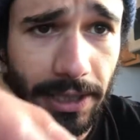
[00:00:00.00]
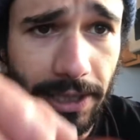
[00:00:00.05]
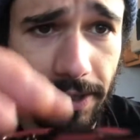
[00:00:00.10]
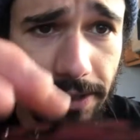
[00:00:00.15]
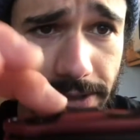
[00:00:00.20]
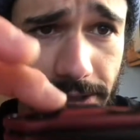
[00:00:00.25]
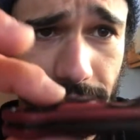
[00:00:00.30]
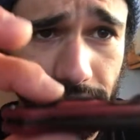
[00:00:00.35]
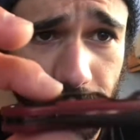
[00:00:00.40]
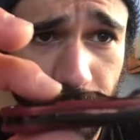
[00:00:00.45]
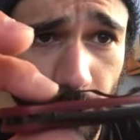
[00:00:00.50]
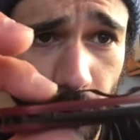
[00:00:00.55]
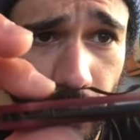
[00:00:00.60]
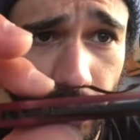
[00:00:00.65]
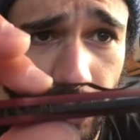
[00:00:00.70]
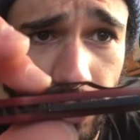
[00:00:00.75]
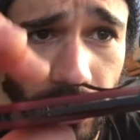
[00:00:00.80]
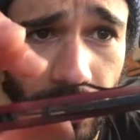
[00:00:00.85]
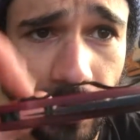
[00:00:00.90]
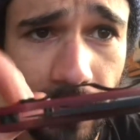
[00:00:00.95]
It is a
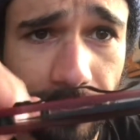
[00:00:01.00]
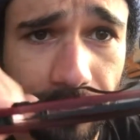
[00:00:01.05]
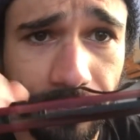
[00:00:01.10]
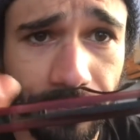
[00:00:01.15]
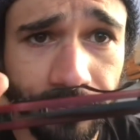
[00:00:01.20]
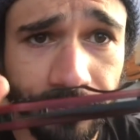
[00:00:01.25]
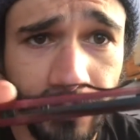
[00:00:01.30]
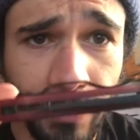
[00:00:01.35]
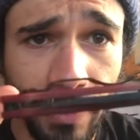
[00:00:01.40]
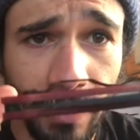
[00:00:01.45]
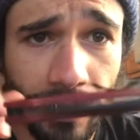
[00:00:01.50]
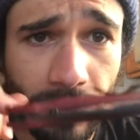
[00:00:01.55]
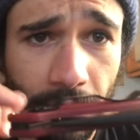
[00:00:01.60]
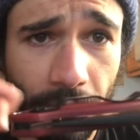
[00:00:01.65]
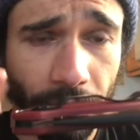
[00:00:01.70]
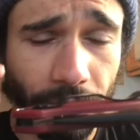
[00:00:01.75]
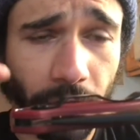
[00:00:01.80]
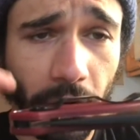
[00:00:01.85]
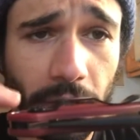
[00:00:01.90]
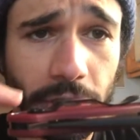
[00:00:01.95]
spring clip.
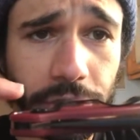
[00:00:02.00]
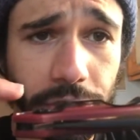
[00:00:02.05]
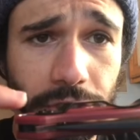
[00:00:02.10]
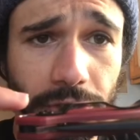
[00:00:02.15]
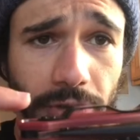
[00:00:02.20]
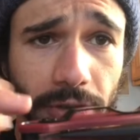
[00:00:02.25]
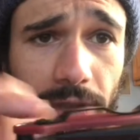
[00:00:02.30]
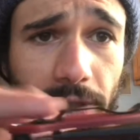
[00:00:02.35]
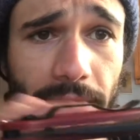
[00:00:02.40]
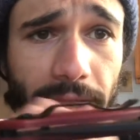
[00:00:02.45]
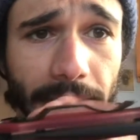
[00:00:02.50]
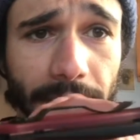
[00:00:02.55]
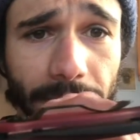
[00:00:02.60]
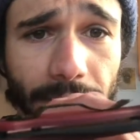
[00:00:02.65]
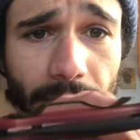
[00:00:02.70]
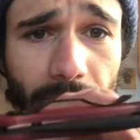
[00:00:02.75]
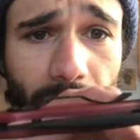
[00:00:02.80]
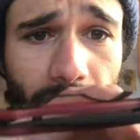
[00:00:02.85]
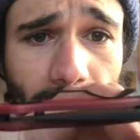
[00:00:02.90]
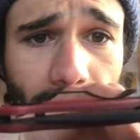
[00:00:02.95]
Functionally,
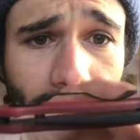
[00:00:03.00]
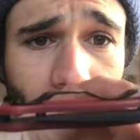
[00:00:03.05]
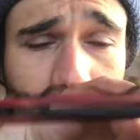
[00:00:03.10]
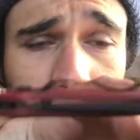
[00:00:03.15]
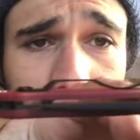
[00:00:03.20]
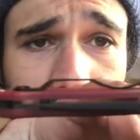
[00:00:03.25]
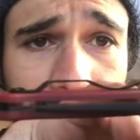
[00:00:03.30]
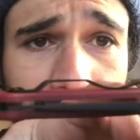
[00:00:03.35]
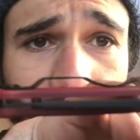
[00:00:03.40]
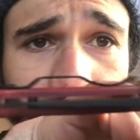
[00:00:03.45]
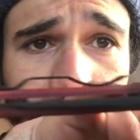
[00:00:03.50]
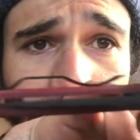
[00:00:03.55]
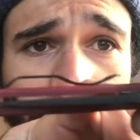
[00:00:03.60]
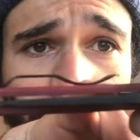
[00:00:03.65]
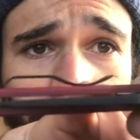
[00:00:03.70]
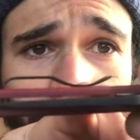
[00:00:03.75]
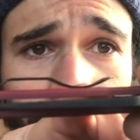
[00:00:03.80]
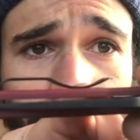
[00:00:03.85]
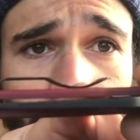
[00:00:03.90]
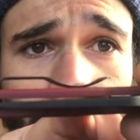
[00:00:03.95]
um, going in and
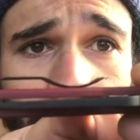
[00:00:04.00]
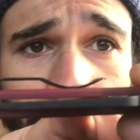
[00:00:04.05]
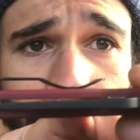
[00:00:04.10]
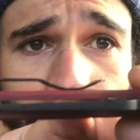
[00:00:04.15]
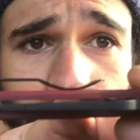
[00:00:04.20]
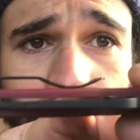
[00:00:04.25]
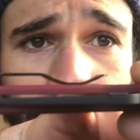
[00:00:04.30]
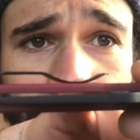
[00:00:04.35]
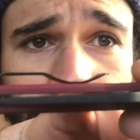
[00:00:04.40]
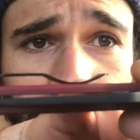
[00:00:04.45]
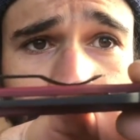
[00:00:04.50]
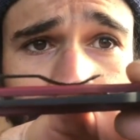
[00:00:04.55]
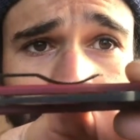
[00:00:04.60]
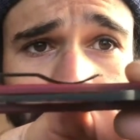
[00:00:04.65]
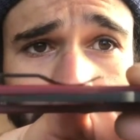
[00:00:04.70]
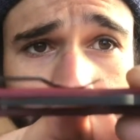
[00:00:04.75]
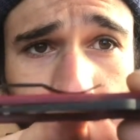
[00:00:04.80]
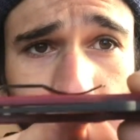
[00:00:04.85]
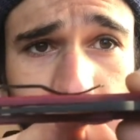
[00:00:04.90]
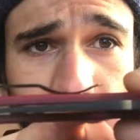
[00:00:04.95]
out of the pocket, this
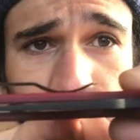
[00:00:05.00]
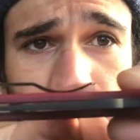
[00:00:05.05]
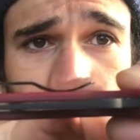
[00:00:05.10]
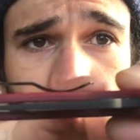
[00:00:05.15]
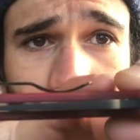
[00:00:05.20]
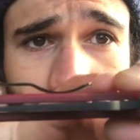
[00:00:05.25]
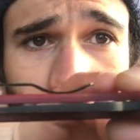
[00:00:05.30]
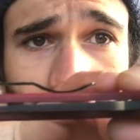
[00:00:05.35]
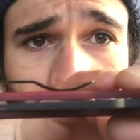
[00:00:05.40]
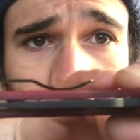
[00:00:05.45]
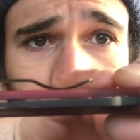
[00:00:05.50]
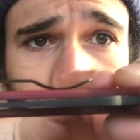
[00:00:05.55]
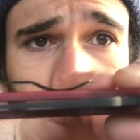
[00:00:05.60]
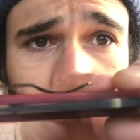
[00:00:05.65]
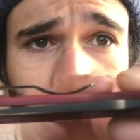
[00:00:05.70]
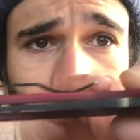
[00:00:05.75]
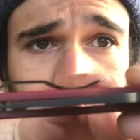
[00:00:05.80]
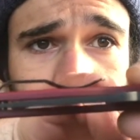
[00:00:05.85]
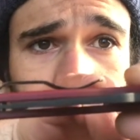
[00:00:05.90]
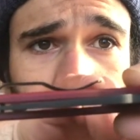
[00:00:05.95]
works very well.
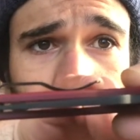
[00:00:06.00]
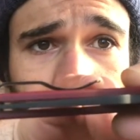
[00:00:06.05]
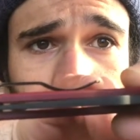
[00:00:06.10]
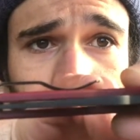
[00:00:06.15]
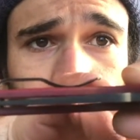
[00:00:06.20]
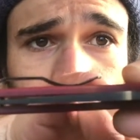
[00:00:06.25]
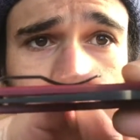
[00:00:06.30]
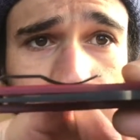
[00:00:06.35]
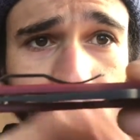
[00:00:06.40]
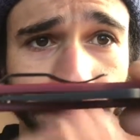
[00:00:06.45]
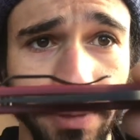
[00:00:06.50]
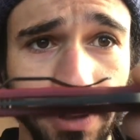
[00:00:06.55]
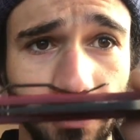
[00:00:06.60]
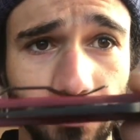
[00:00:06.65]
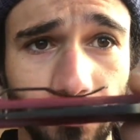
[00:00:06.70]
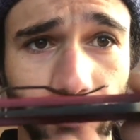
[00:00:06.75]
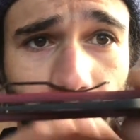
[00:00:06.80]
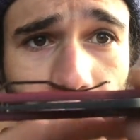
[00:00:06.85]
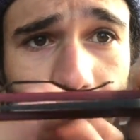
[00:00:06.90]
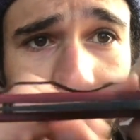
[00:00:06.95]
Has a nice ramp in the
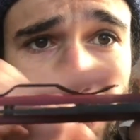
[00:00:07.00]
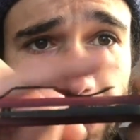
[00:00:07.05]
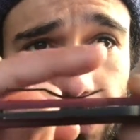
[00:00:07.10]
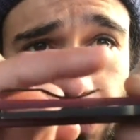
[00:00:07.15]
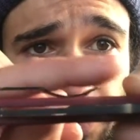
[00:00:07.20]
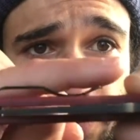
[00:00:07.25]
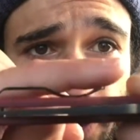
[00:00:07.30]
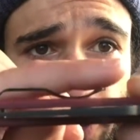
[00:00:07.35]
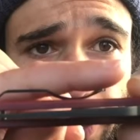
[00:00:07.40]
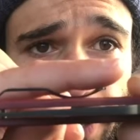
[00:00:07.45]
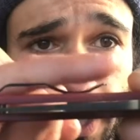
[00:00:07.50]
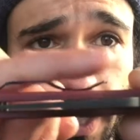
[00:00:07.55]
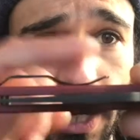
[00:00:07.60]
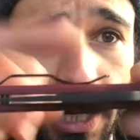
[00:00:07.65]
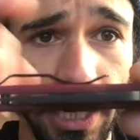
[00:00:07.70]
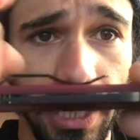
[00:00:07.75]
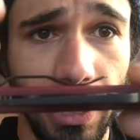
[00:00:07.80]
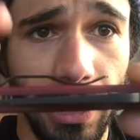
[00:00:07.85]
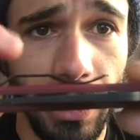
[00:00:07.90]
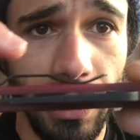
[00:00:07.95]
front, stays pretty
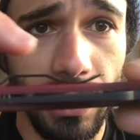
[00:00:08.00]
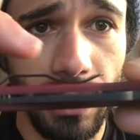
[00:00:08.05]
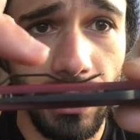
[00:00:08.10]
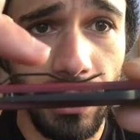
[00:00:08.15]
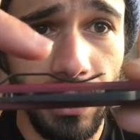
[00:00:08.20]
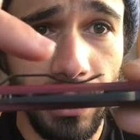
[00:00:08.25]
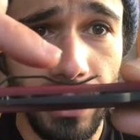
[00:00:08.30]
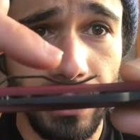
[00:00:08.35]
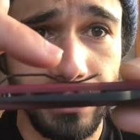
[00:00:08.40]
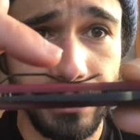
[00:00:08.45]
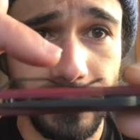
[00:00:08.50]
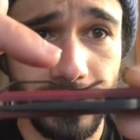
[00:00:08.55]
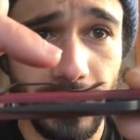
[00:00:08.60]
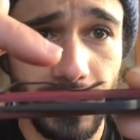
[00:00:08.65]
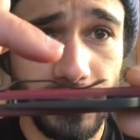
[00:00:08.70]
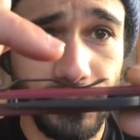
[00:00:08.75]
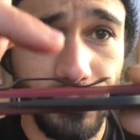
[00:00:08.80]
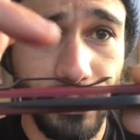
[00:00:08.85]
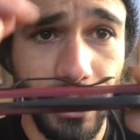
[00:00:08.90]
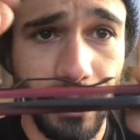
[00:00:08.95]
high. Has a
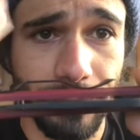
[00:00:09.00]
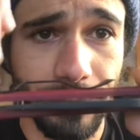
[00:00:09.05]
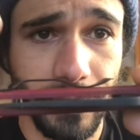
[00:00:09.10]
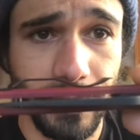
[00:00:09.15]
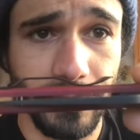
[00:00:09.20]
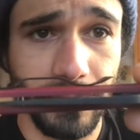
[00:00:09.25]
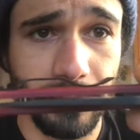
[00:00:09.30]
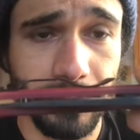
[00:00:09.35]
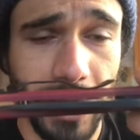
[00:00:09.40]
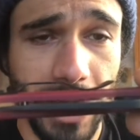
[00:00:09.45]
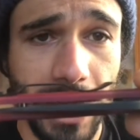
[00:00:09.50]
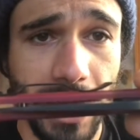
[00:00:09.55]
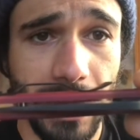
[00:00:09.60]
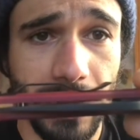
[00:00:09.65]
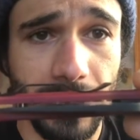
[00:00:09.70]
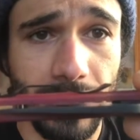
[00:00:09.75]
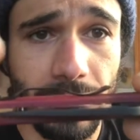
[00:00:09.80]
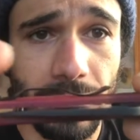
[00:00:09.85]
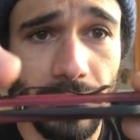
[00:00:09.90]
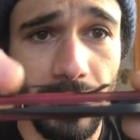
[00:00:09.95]
nice ramp in the
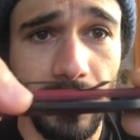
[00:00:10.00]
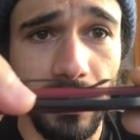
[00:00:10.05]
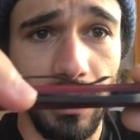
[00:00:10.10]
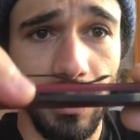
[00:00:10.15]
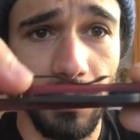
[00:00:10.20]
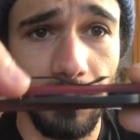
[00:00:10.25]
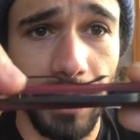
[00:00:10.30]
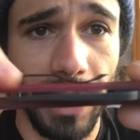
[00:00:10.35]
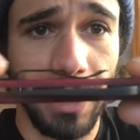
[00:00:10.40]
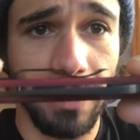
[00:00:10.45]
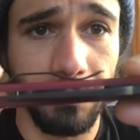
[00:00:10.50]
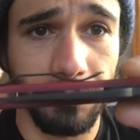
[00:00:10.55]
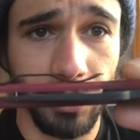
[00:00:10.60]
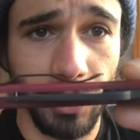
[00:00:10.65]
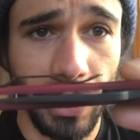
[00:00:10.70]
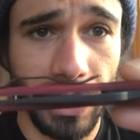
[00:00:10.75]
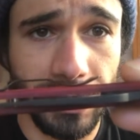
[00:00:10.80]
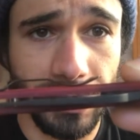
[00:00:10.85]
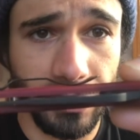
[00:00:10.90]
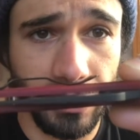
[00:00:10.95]
back, um, and
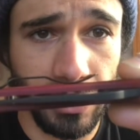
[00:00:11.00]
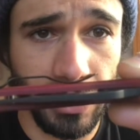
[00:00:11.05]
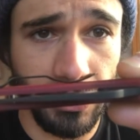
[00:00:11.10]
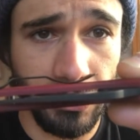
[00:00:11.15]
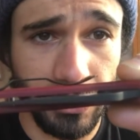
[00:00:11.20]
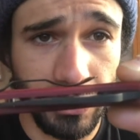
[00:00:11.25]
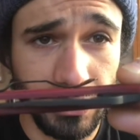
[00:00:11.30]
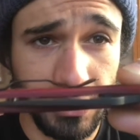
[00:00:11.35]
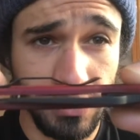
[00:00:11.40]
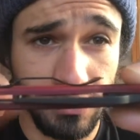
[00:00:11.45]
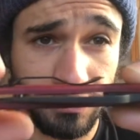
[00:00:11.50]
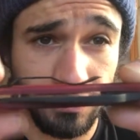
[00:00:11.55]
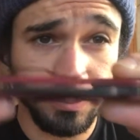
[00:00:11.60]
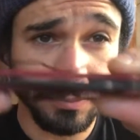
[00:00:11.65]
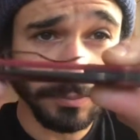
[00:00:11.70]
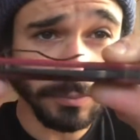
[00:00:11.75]
plenty of clearance.